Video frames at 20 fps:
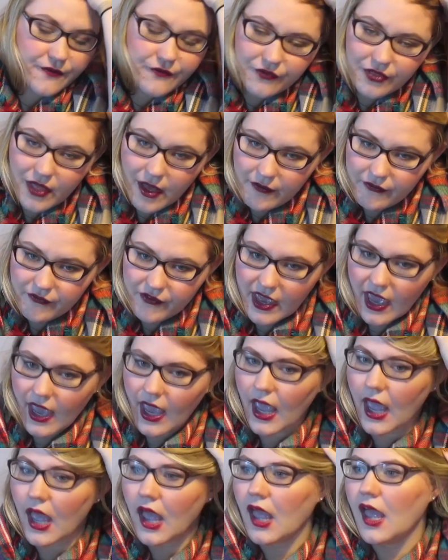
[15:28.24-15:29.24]

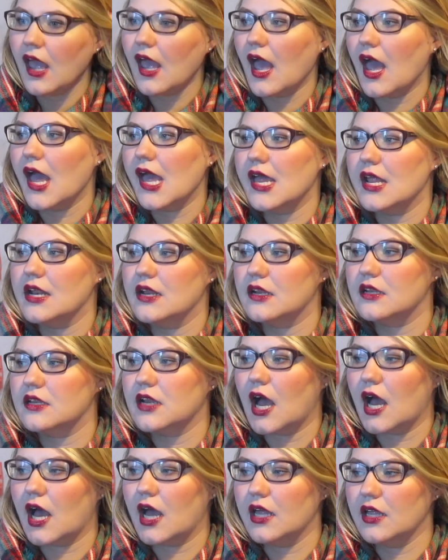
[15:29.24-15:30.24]
fluffy and
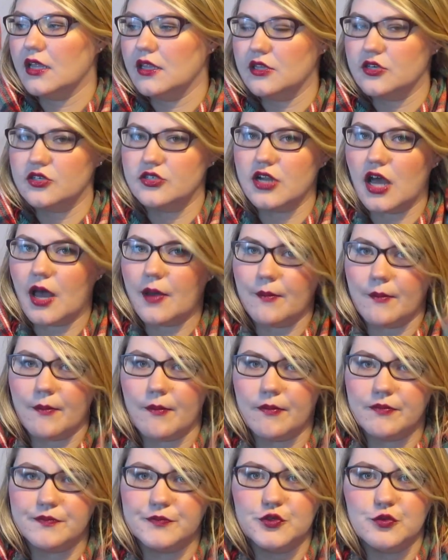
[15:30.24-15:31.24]
there's not
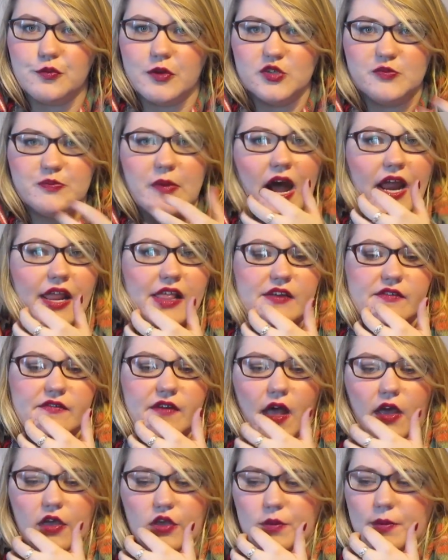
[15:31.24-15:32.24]
too much body or
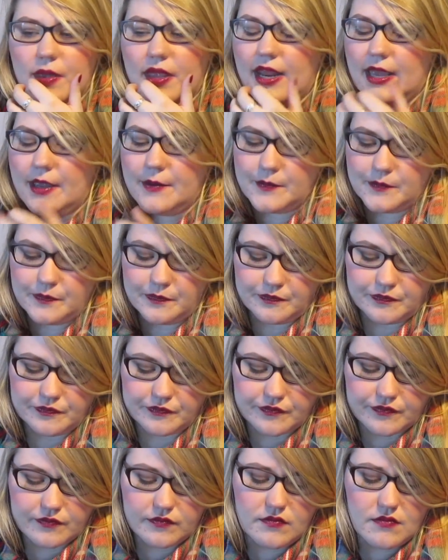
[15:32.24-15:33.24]
volume in it.
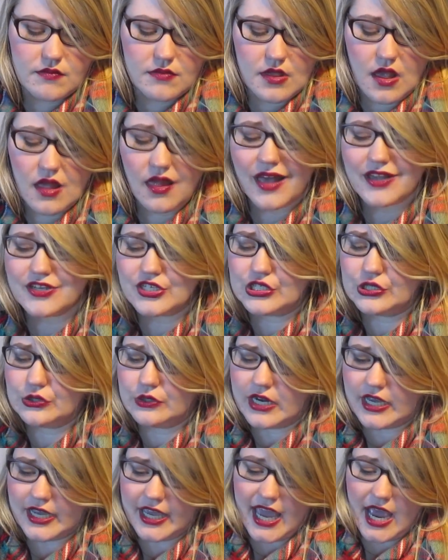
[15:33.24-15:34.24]
I'll actually do
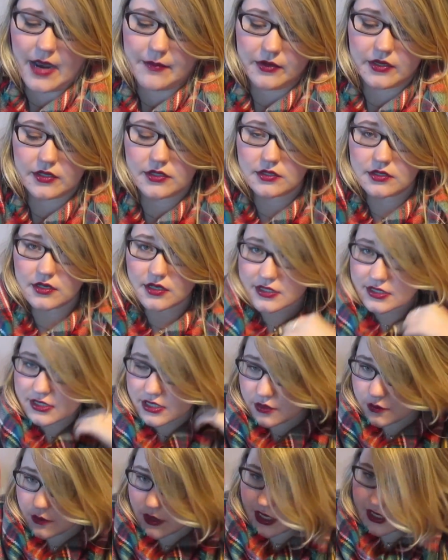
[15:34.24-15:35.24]
it on camera because
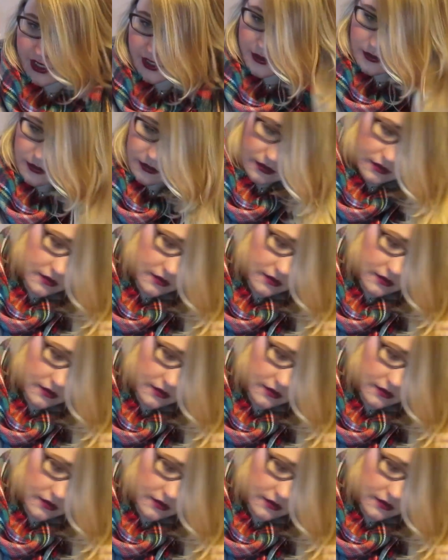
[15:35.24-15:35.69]
this is what I do.